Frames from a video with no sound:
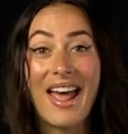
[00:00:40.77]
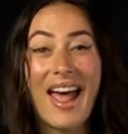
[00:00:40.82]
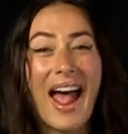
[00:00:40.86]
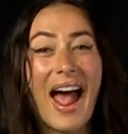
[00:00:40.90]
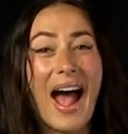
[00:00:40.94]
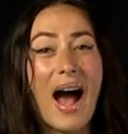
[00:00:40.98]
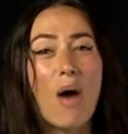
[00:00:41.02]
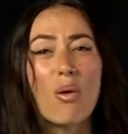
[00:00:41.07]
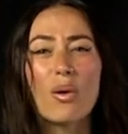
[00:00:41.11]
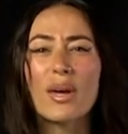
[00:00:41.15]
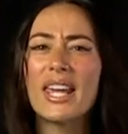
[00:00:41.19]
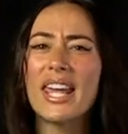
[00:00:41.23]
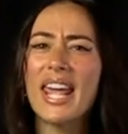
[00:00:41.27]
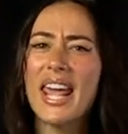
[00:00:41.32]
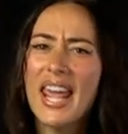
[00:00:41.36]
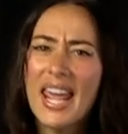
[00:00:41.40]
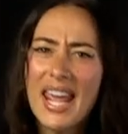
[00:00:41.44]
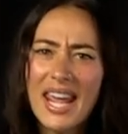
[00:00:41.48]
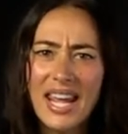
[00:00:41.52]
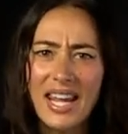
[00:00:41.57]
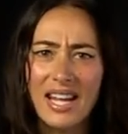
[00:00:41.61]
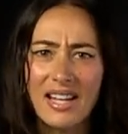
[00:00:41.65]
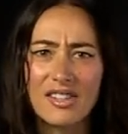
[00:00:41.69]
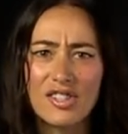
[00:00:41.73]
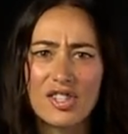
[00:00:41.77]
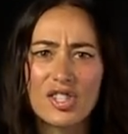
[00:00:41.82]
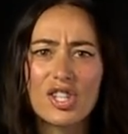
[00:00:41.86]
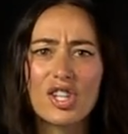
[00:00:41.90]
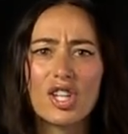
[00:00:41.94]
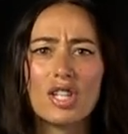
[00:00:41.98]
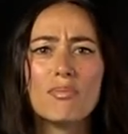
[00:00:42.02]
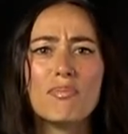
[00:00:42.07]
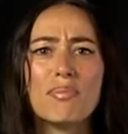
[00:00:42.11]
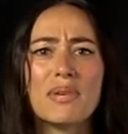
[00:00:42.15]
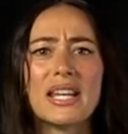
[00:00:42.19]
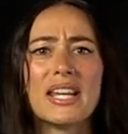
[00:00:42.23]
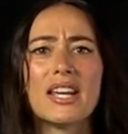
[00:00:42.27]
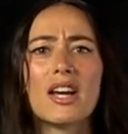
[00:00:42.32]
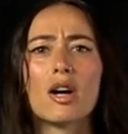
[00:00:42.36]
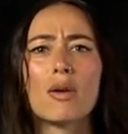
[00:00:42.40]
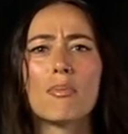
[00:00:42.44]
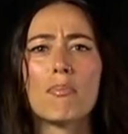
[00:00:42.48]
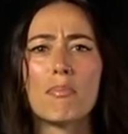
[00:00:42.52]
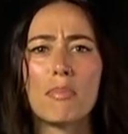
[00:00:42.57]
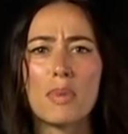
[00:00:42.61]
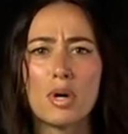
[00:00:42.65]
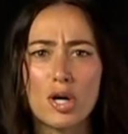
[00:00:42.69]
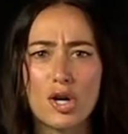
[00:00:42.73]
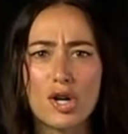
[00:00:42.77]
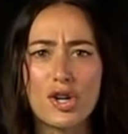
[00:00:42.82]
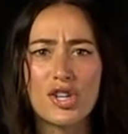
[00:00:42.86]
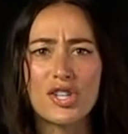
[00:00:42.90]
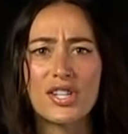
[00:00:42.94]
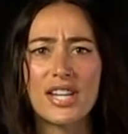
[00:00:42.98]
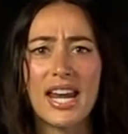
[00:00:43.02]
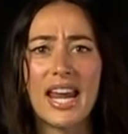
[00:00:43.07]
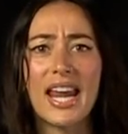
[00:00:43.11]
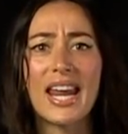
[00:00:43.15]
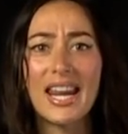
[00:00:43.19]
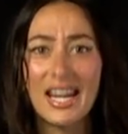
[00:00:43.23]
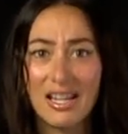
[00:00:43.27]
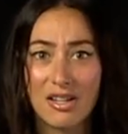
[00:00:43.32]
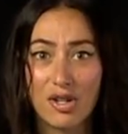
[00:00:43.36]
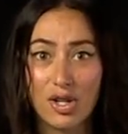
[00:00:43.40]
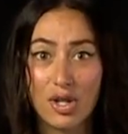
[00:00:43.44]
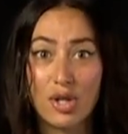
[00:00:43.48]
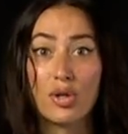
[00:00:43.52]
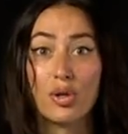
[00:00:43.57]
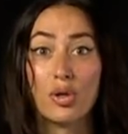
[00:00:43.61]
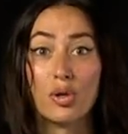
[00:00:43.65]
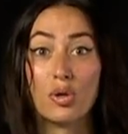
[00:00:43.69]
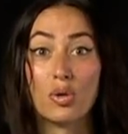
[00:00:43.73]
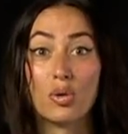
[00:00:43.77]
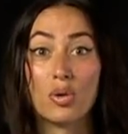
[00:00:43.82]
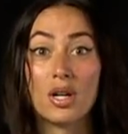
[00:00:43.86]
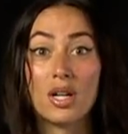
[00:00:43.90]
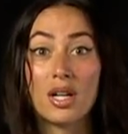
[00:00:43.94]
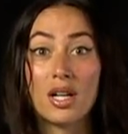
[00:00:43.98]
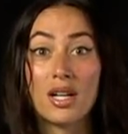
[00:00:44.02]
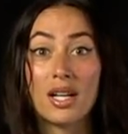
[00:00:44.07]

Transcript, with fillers: how kids could be immersed into